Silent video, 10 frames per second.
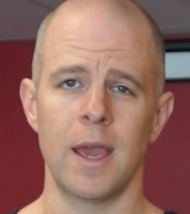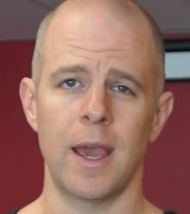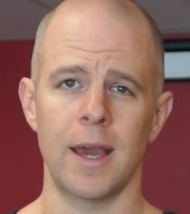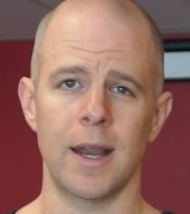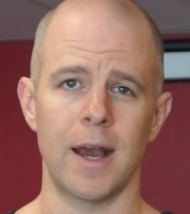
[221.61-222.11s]

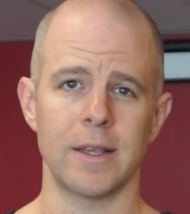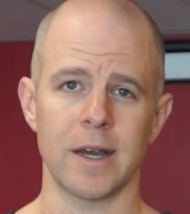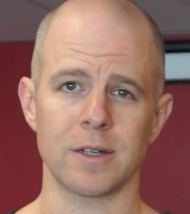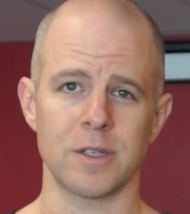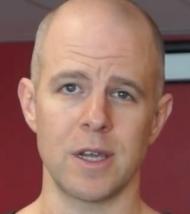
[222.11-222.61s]
And
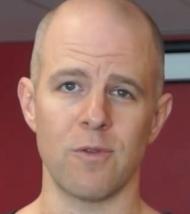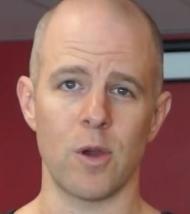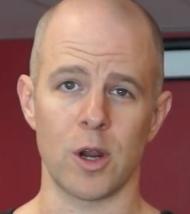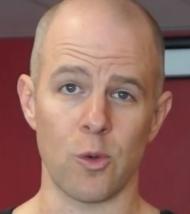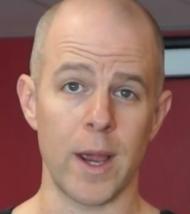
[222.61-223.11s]
Dr. Steve
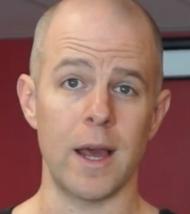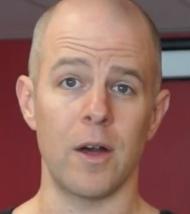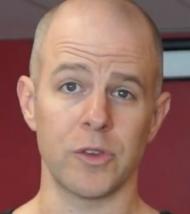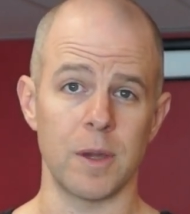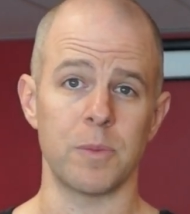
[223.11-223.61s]
wrote a great
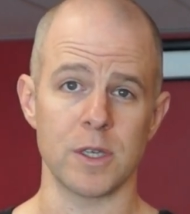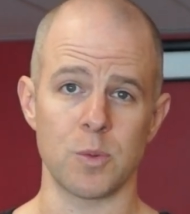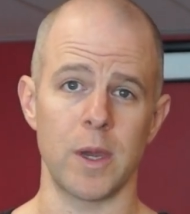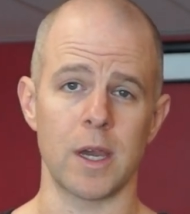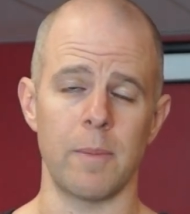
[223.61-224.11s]
health tip this
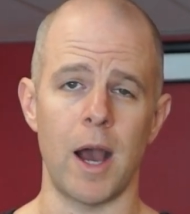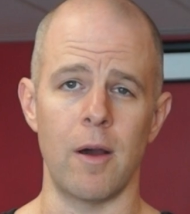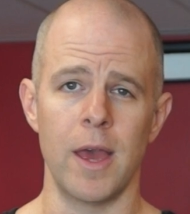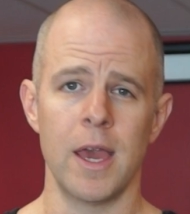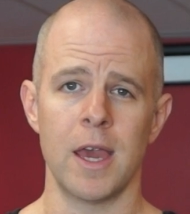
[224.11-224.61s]
week
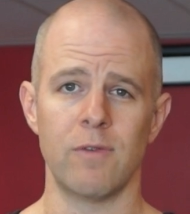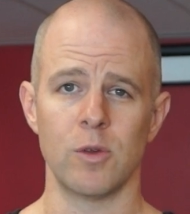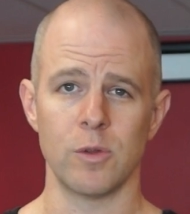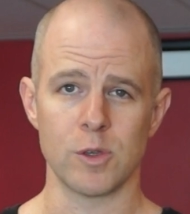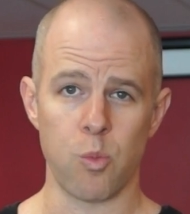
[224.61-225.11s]
about, if
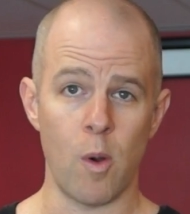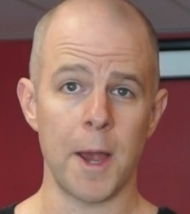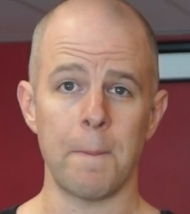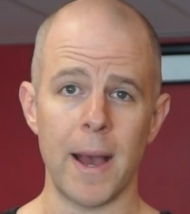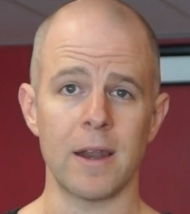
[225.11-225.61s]
you lose
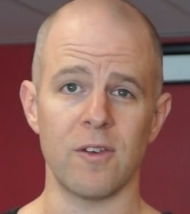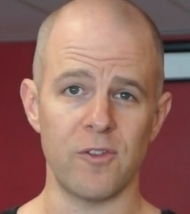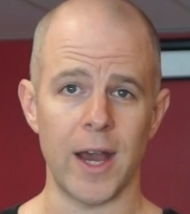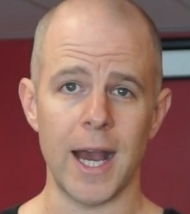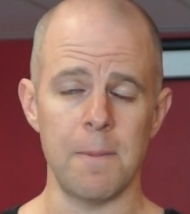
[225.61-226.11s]
1 pound of
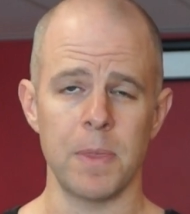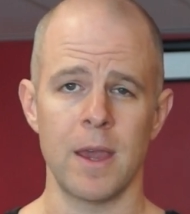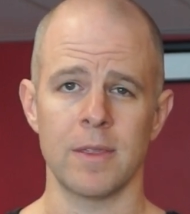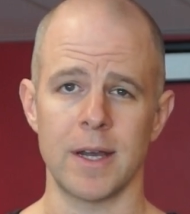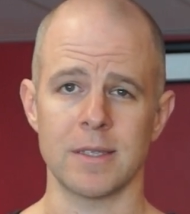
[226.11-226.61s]
fat,
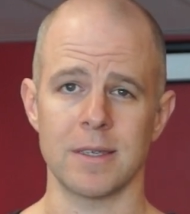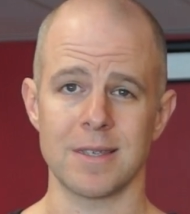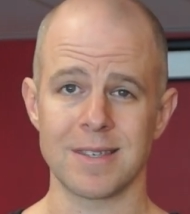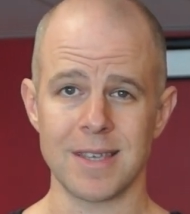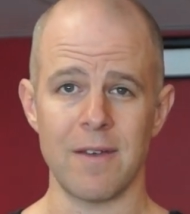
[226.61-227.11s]
that's
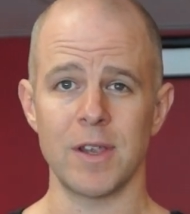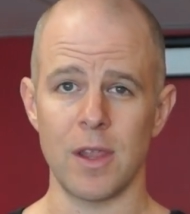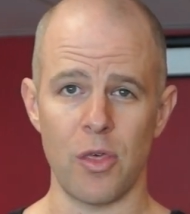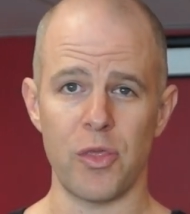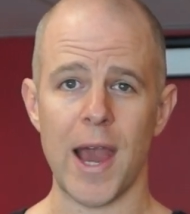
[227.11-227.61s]

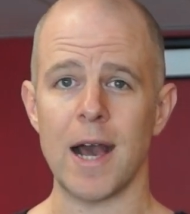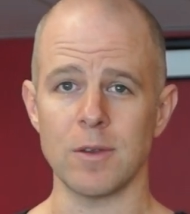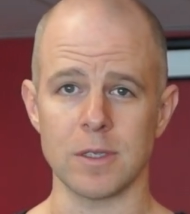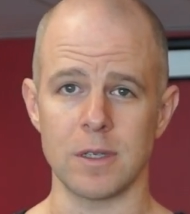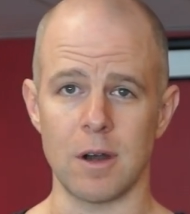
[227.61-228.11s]

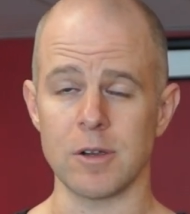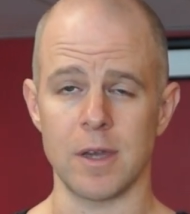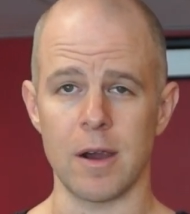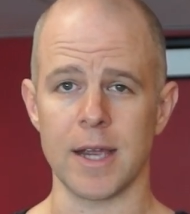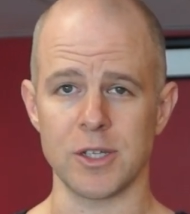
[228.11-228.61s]
7,000 or
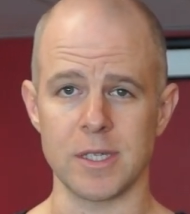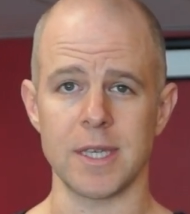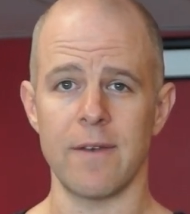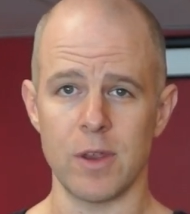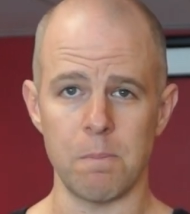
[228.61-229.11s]
actually
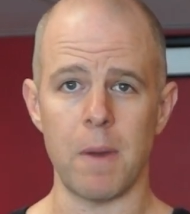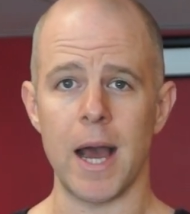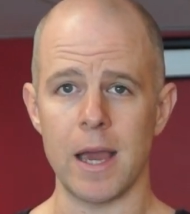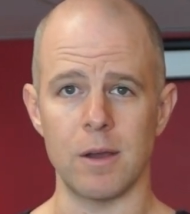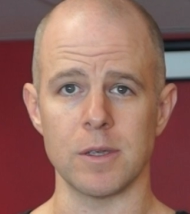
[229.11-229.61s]
7
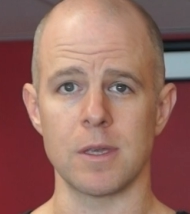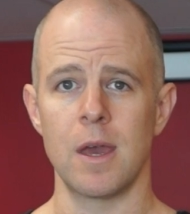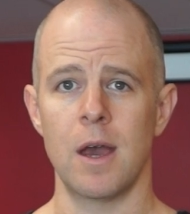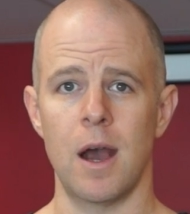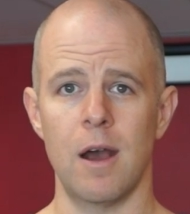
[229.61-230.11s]
miles
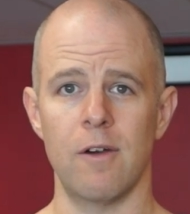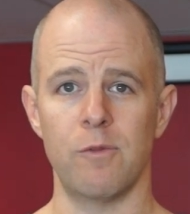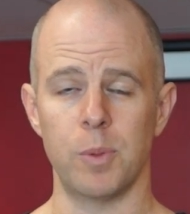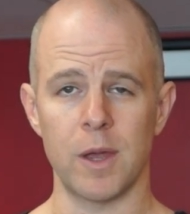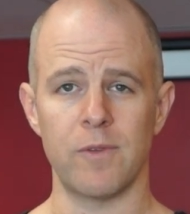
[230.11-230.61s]

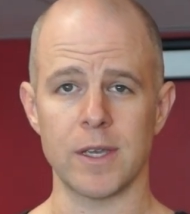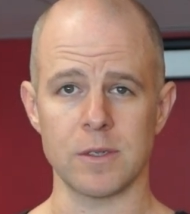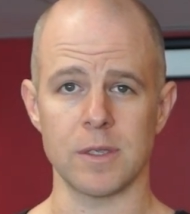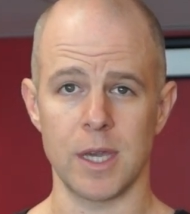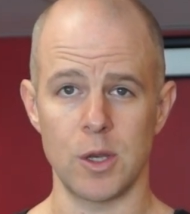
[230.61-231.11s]
of blood
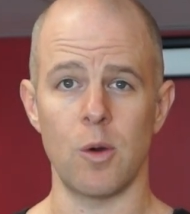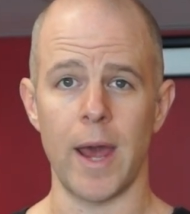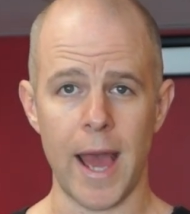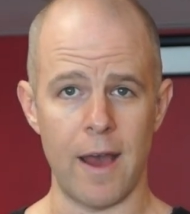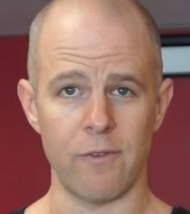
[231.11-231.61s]
vessels that you don't
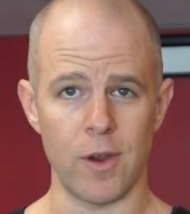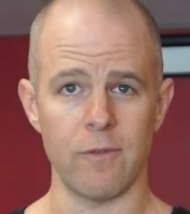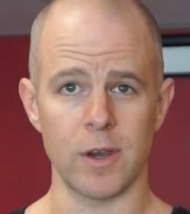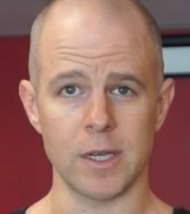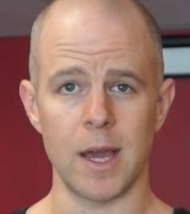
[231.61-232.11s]
have. For
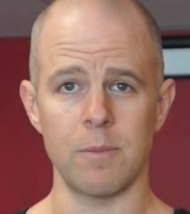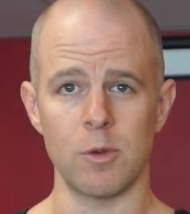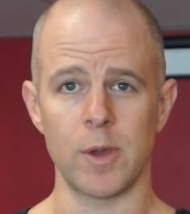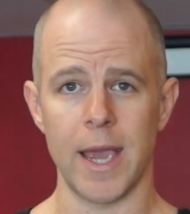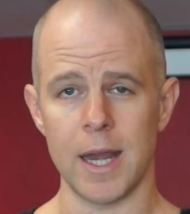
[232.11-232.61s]
every time
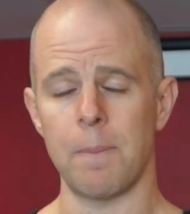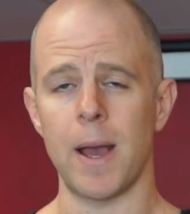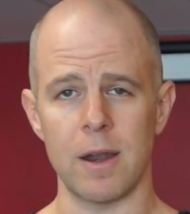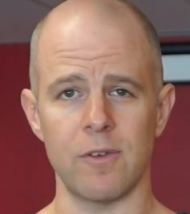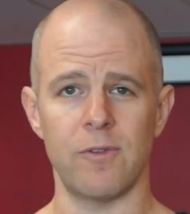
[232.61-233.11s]
you gain a
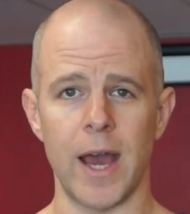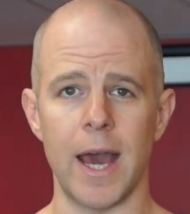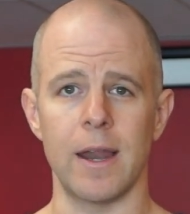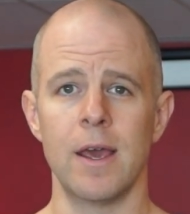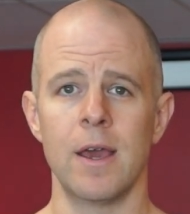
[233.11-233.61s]
pound of
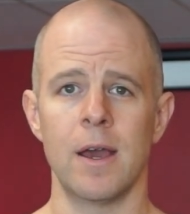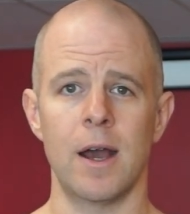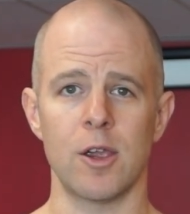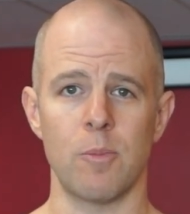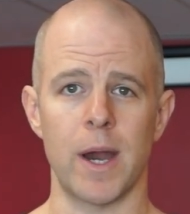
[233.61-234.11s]
fat,
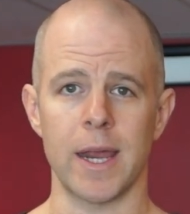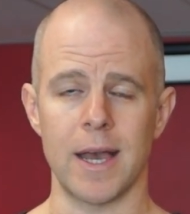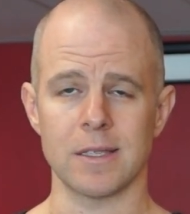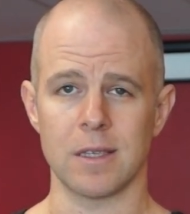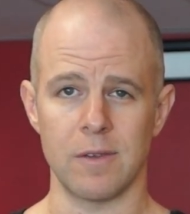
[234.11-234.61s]
your body
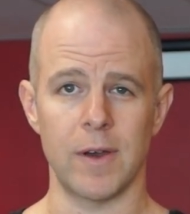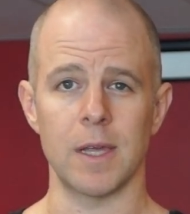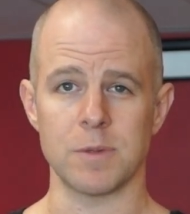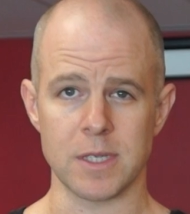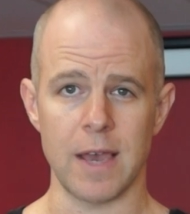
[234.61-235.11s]
has to
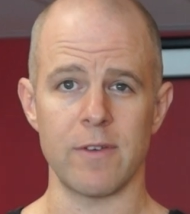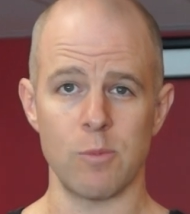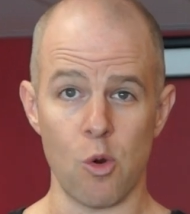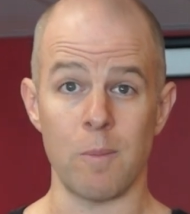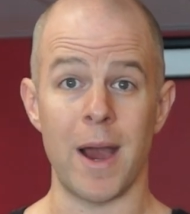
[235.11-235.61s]
develop
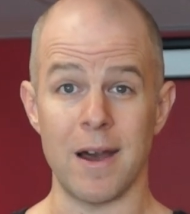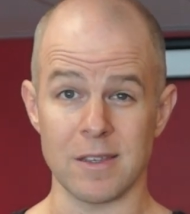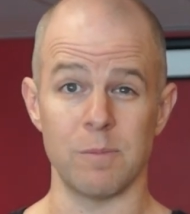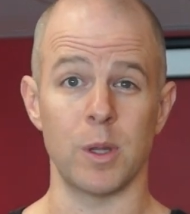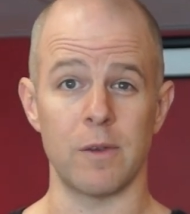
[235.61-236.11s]
7 more
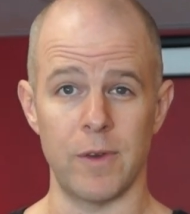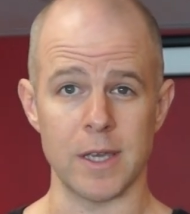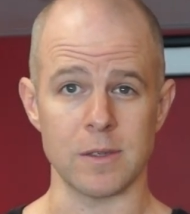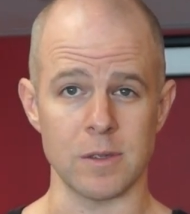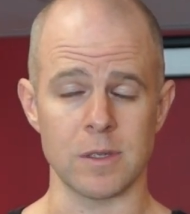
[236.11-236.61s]
miles of blood
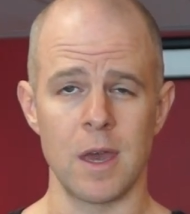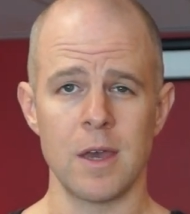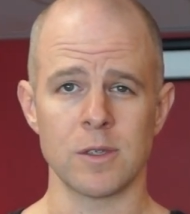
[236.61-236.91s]
vessels.